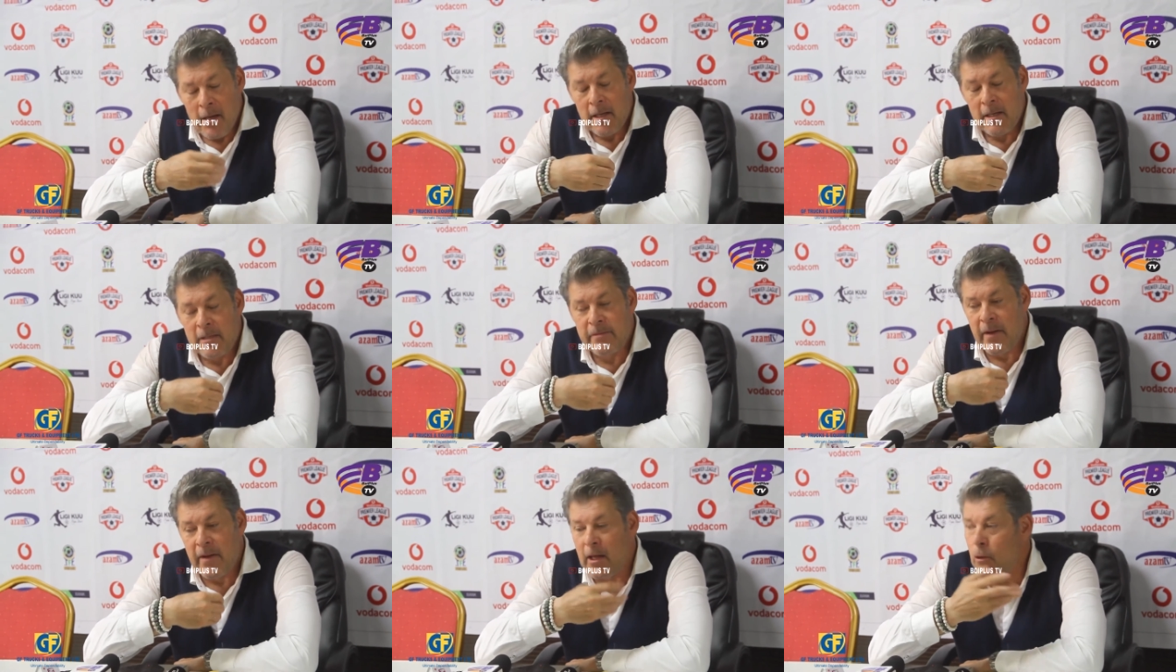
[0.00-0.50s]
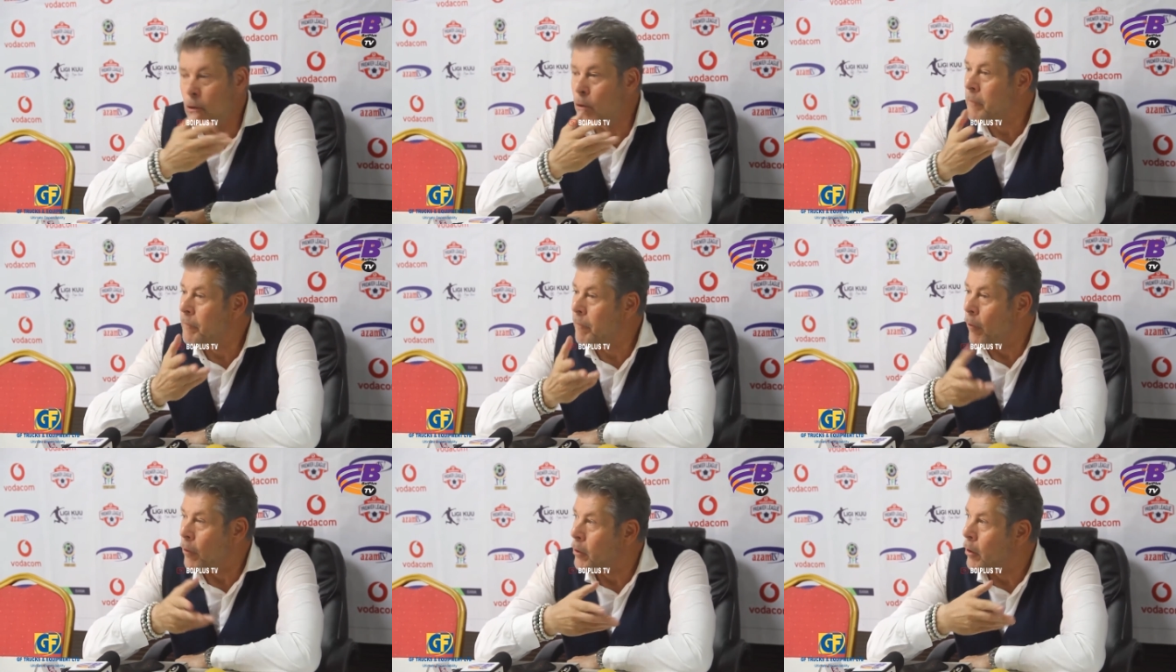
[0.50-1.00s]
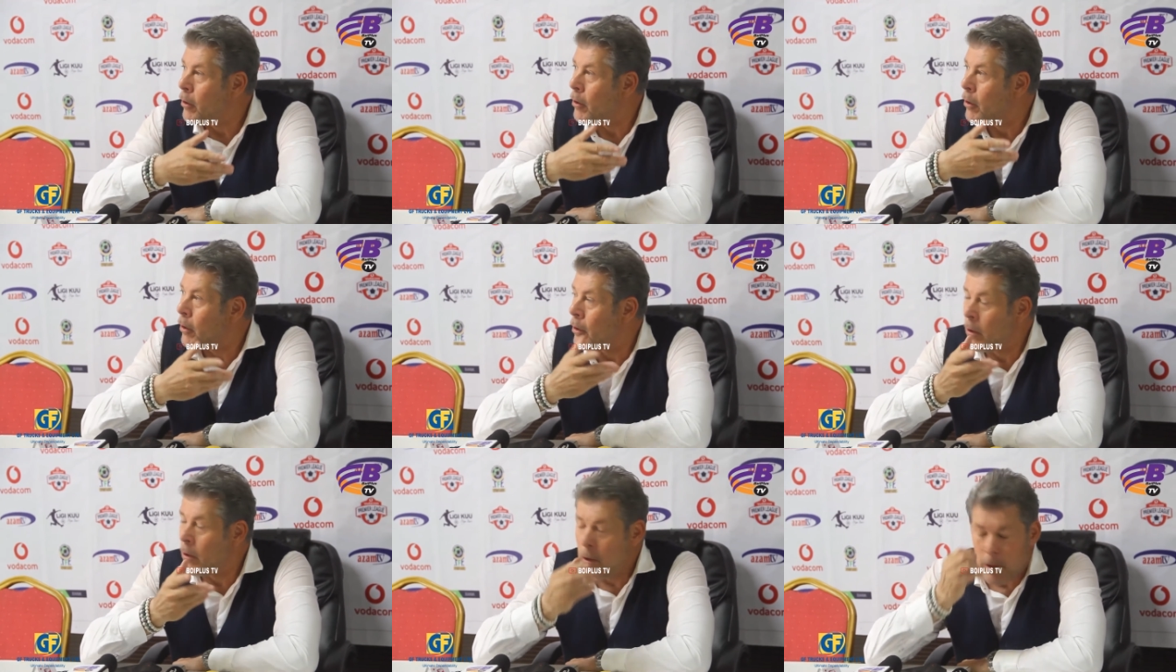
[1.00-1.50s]
it's very good for
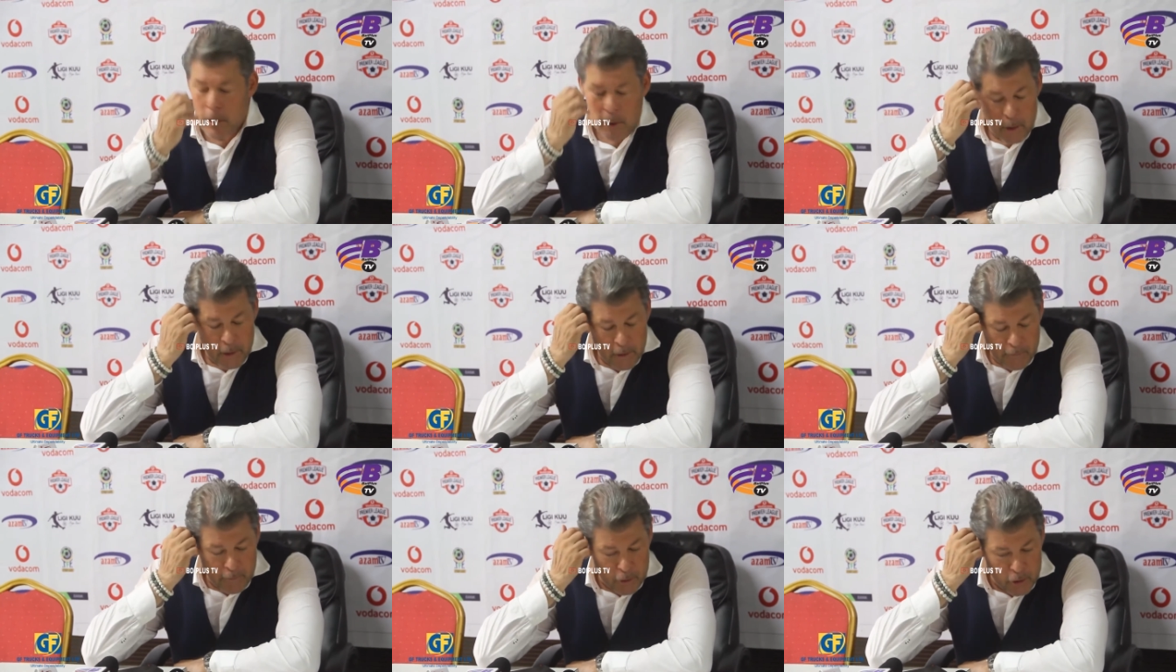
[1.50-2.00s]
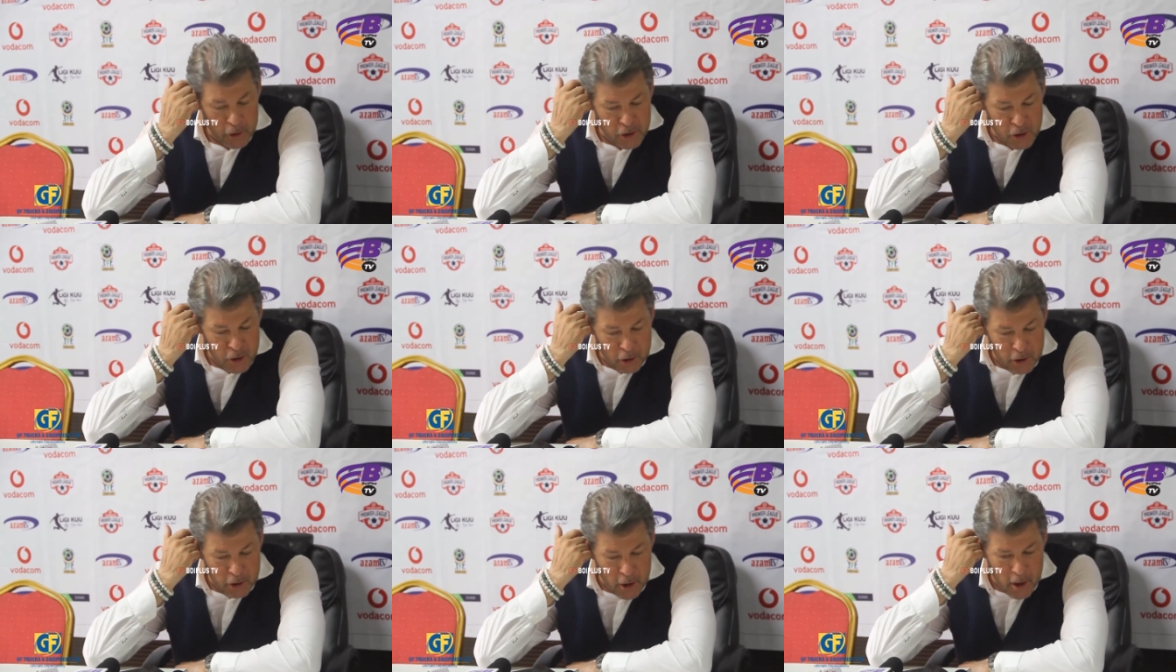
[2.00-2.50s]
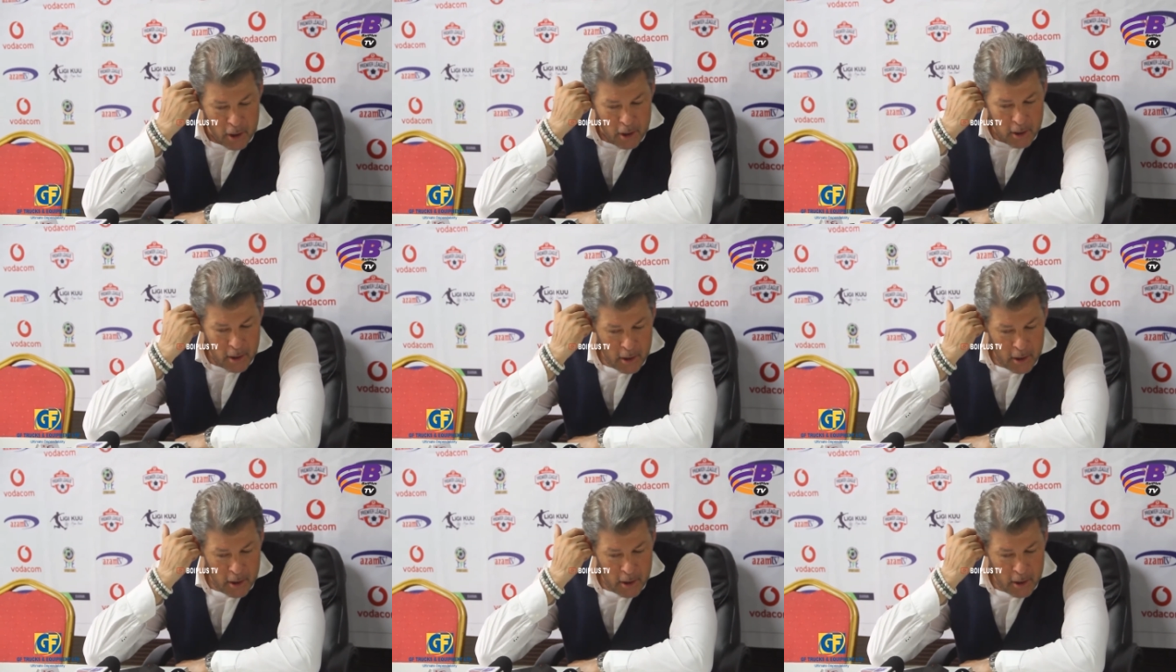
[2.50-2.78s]
the for the soccer